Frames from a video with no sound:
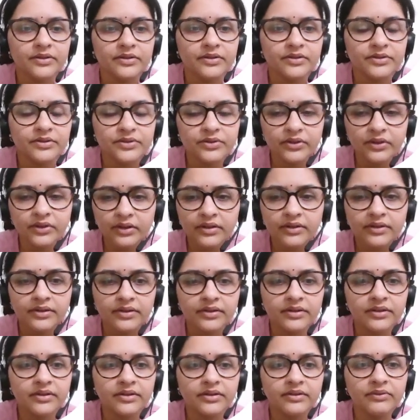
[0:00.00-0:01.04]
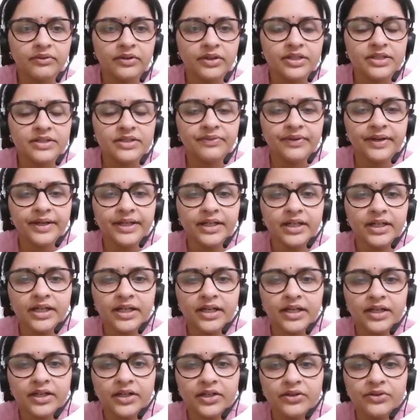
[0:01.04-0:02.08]
So what is the final
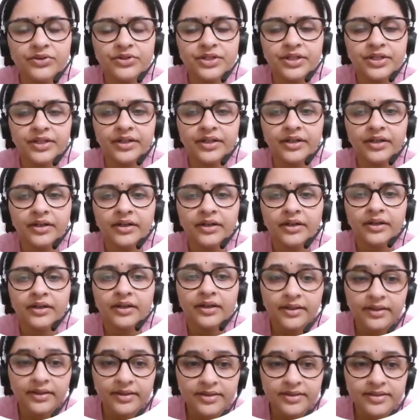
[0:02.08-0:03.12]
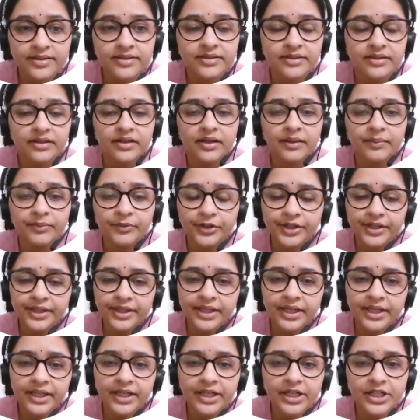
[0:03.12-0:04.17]
conclusion? This
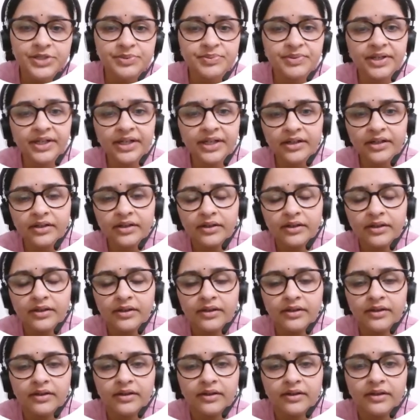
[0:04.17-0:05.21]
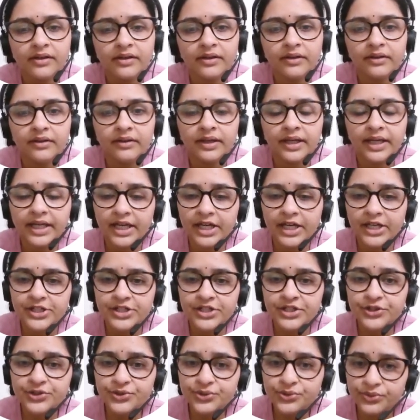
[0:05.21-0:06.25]
community engagement,
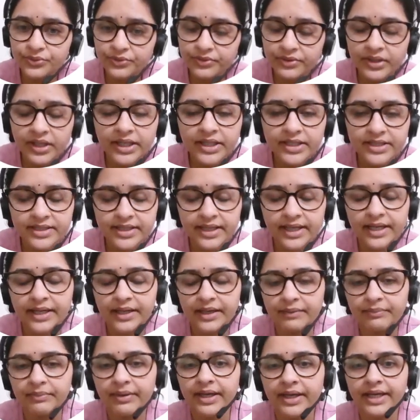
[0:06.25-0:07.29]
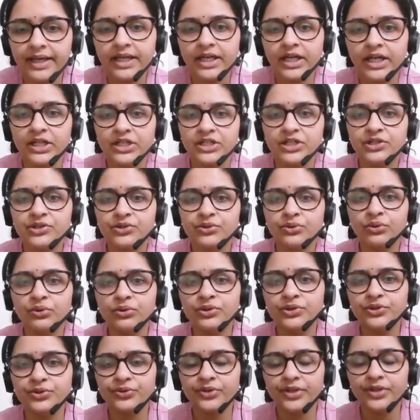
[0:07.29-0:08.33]
that is by engaging school
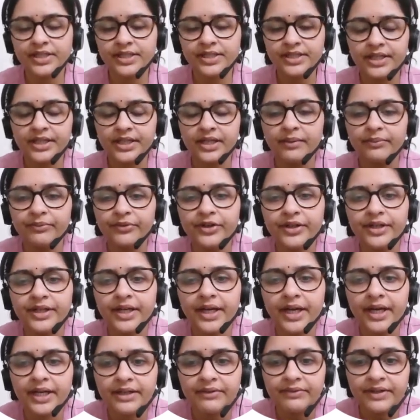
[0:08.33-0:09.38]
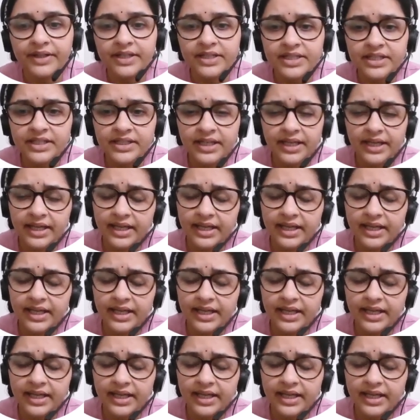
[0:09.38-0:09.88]
students in community activities is